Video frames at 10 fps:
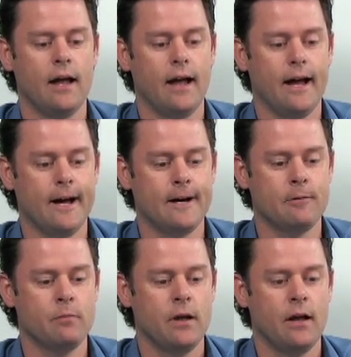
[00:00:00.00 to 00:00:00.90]

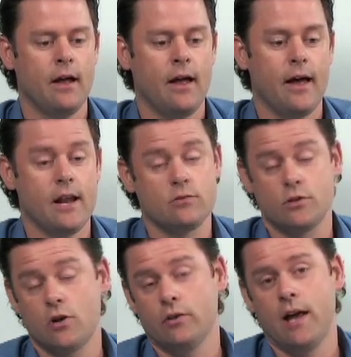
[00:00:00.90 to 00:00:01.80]
And as a
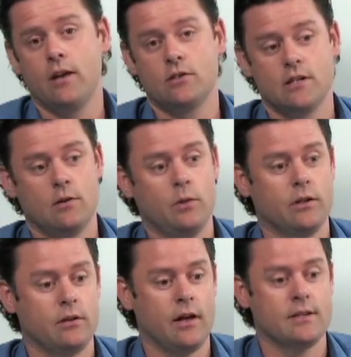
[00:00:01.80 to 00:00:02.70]
result, now you see
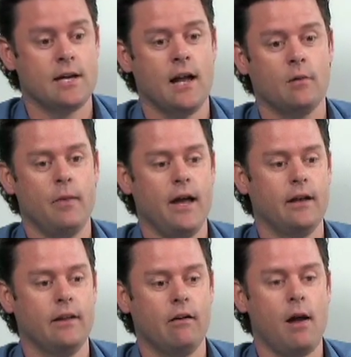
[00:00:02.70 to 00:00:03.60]
with TaylorMade,
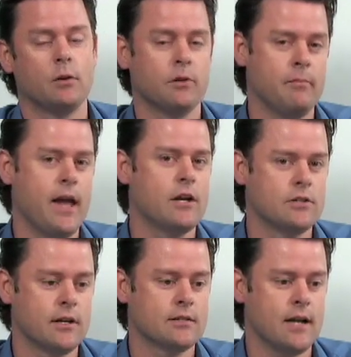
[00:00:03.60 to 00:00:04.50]
they're able to manage
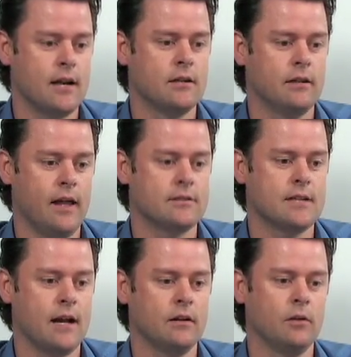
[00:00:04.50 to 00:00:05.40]
that
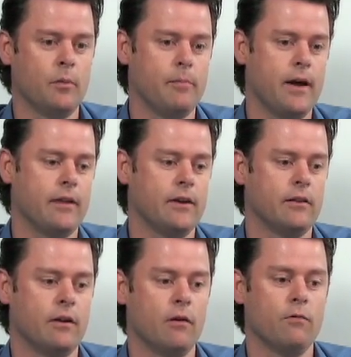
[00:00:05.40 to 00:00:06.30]
stallion a little bit better.
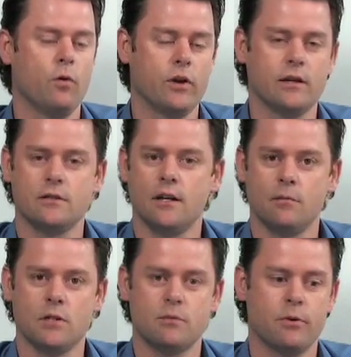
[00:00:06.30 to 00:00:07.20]
They're avoiding sending
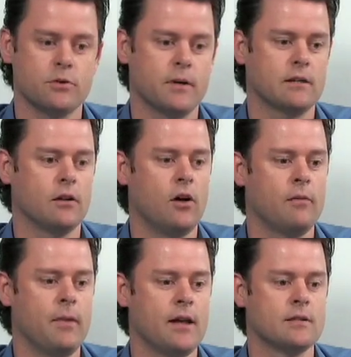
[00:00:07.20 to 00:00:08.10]
Mr. Prospector line
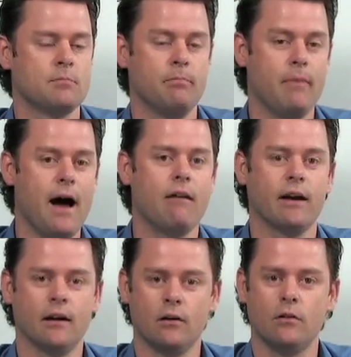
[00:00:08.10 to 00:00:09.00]
mares,
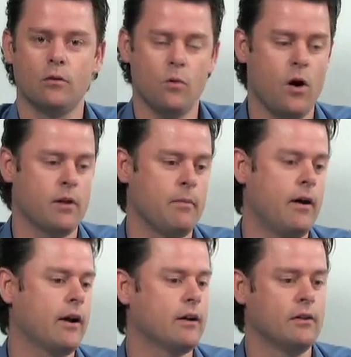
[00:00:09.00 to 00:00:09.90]
barring quite
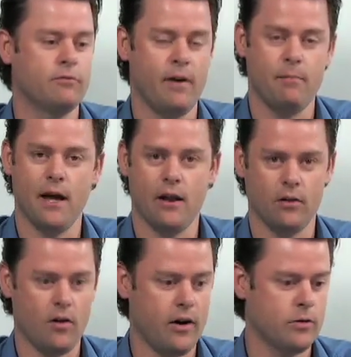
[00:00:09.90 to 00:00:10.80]
American Fapiano
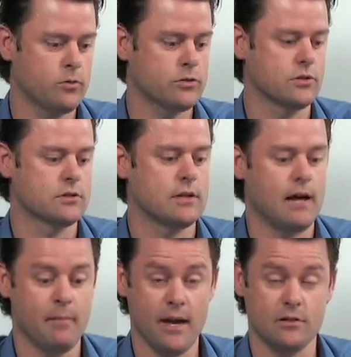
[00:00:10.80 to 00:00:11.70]
line horses,
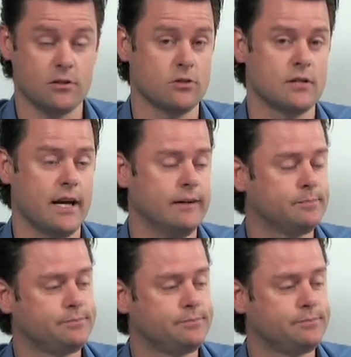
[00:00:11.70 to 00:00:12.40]
mares, I should say.